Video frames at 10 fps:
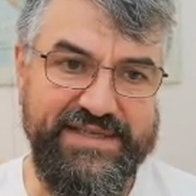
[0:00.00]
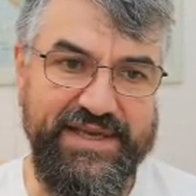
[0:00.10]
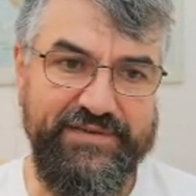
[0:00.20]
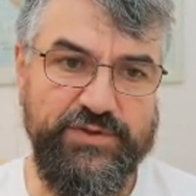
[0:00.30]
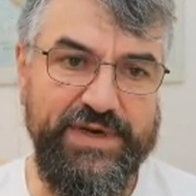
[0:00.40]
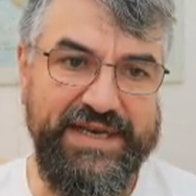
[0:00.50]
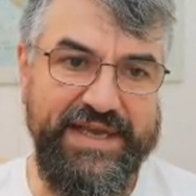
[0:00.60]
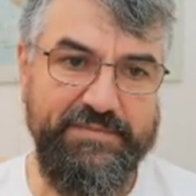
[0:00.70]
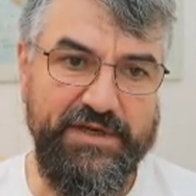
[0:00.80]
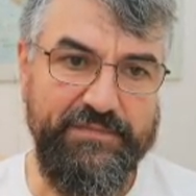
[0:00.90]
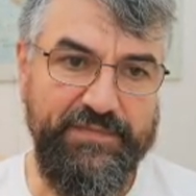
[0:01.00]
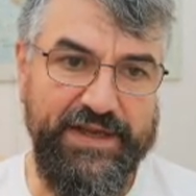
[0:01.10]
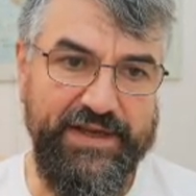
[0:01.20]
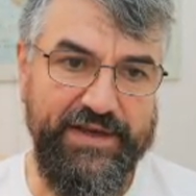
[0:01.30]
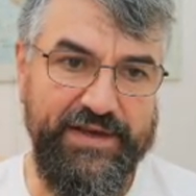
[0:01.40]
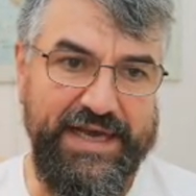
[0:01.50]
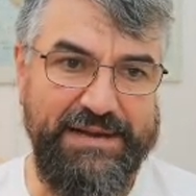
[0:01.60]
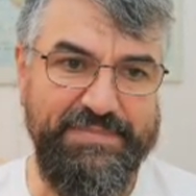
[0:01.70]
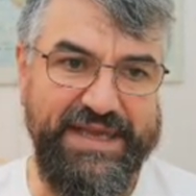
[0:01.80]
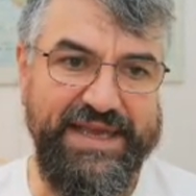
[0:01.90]
I have to enable
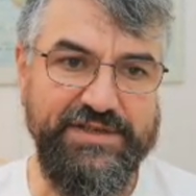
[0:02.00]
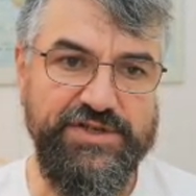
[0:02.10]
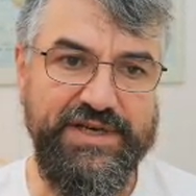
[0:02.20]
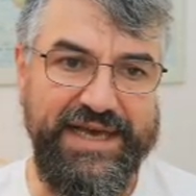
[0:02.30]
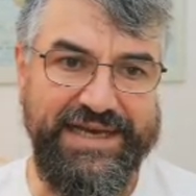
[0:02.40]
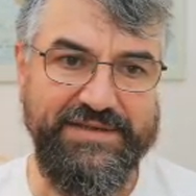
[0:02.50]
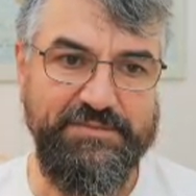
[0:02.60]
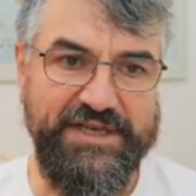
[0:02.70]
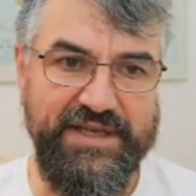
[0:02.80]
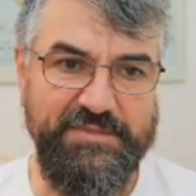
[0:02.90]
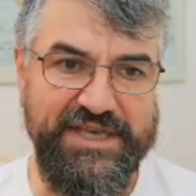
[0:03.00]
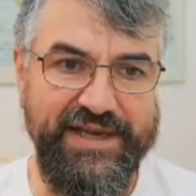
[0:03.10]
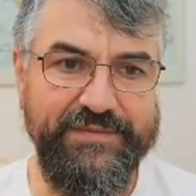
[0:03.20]
App Engine Admin API,